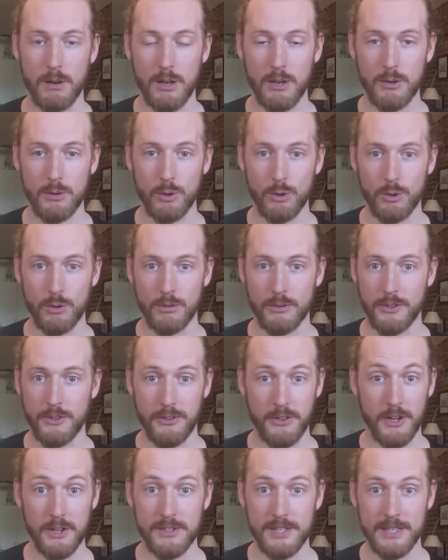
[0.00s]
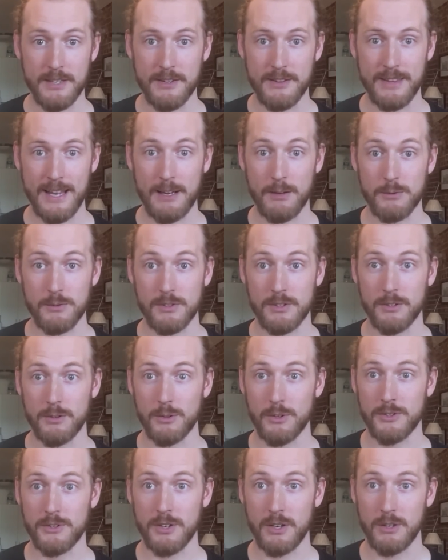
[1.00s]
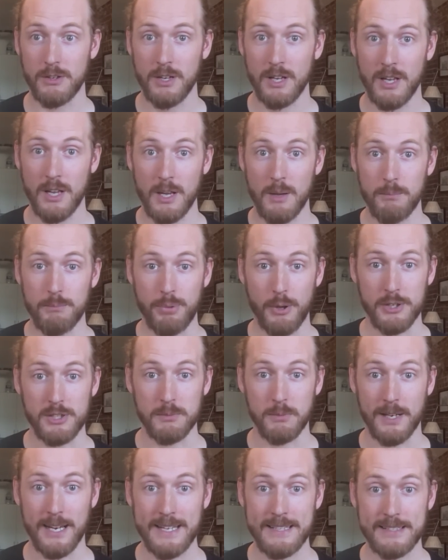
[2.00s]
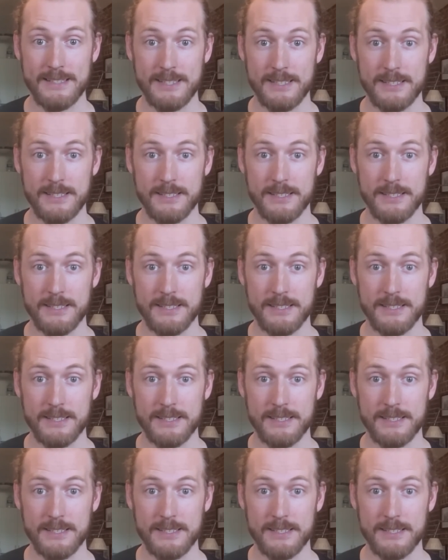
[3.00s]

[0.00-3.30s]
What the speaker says: all 13,000 or so possible answers.